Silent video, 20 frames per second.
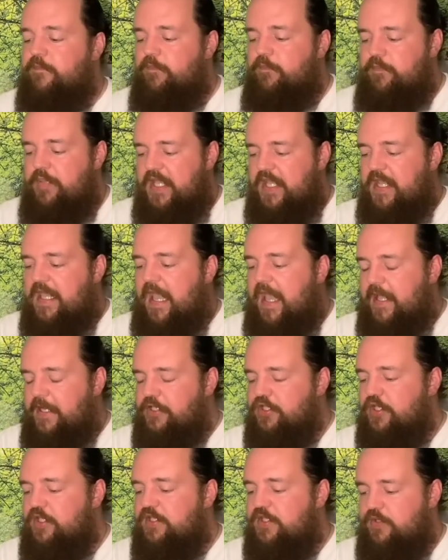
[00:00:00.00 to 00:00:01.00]
Big,
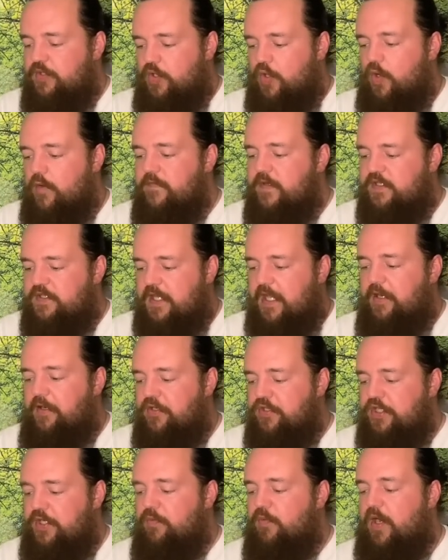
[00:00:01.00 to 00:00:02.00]
anxious, nervous
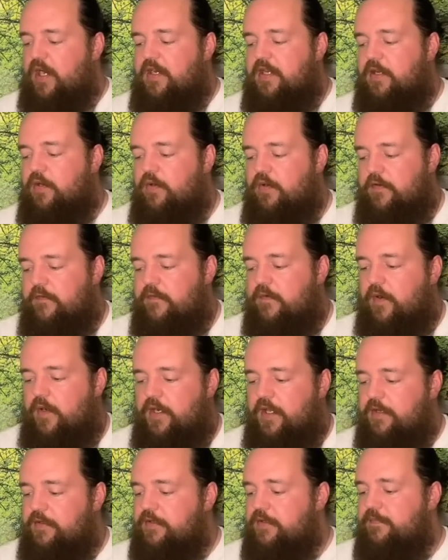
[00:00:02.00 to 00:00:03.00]
energy right here in the front
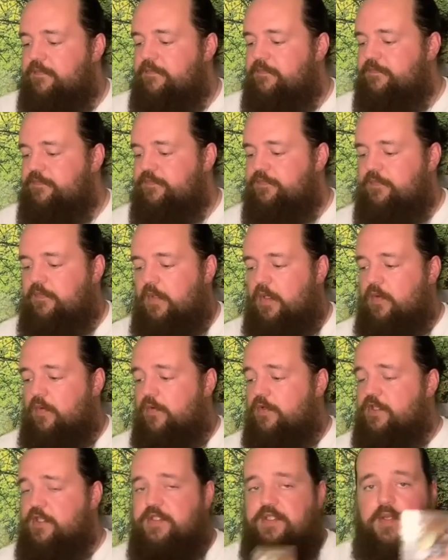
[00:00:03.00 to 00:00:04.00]
end. Or
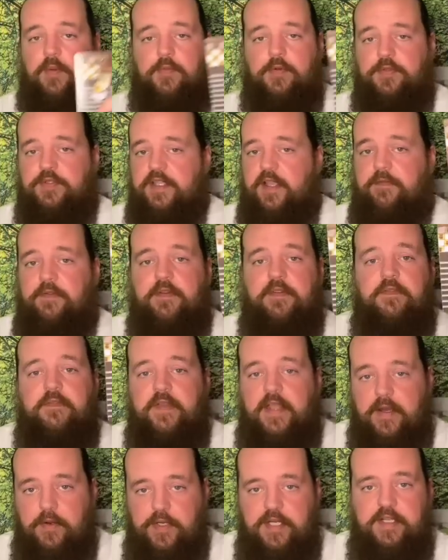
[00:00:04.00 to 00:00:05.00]
just someone who's having a
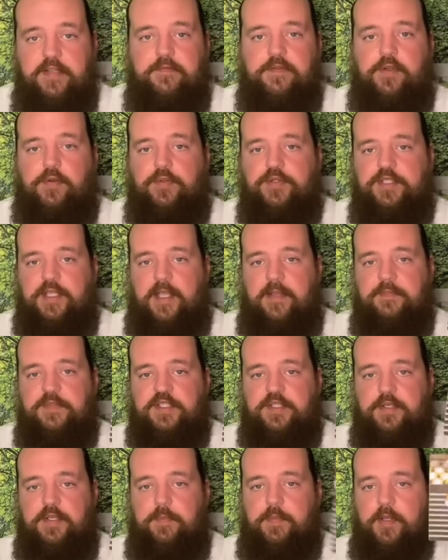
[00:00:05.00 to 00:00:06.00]
very difficult time
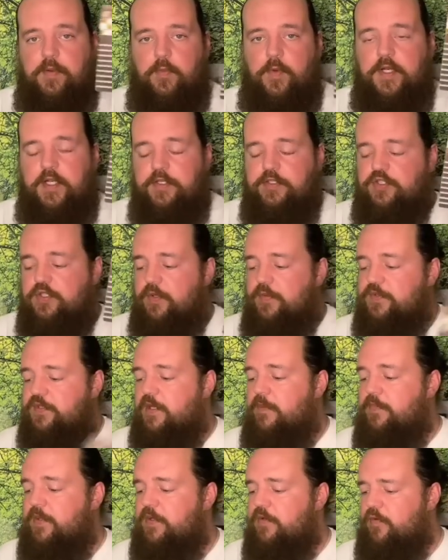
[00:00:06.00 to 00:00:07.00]
sleeping when this shows
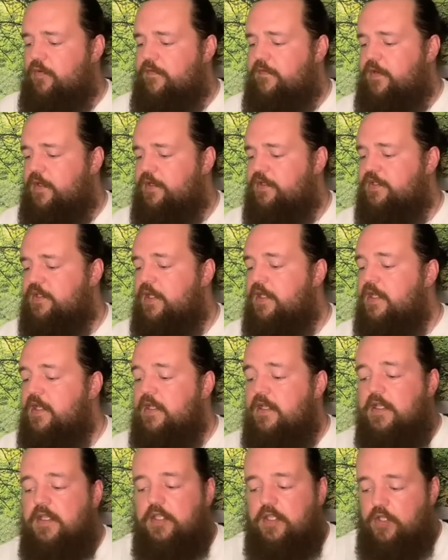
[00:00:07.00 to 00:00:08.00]
up in the reverse
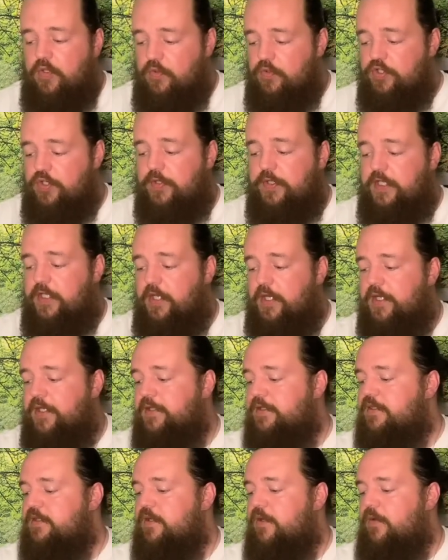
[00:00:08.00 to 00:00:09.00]
usually
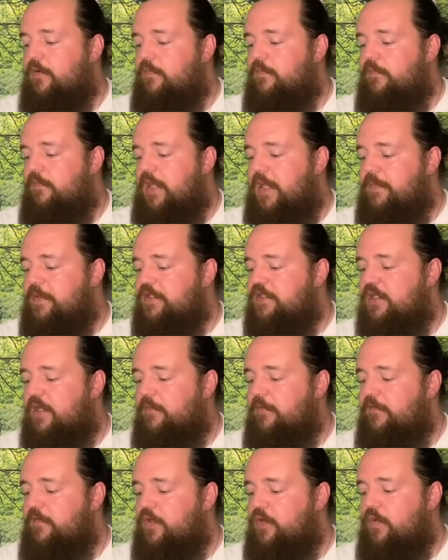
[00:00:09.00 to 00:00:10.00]
good. So maybe
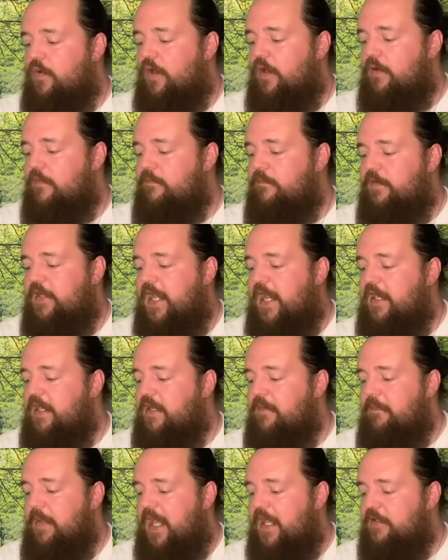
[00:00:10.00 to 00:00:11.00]
some of you are
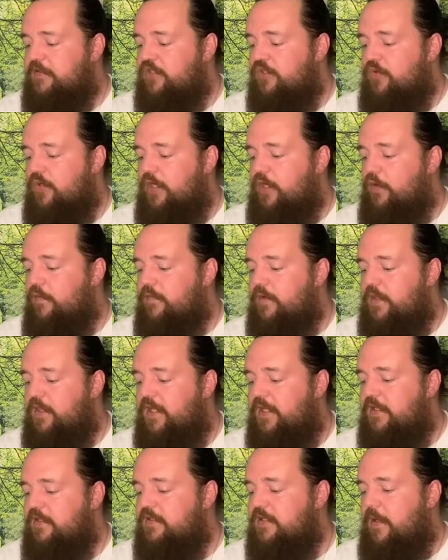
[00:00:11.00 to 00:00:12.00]
gaining mastery over
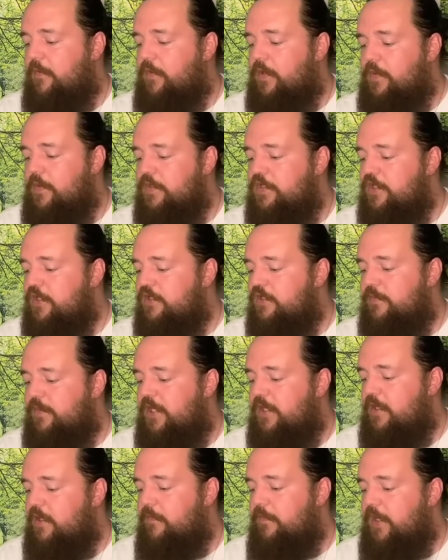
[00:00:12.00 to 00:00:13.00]
things that we were just
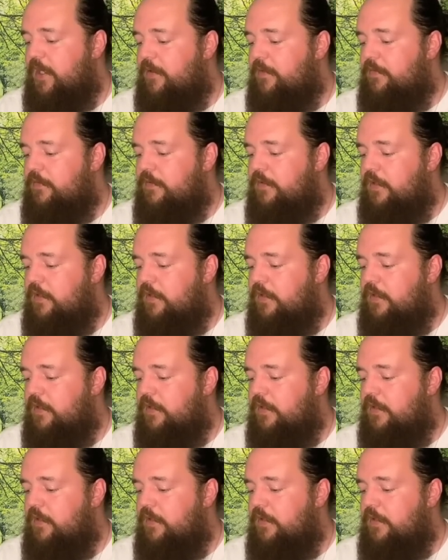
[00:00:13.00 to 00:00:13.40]
speaking about.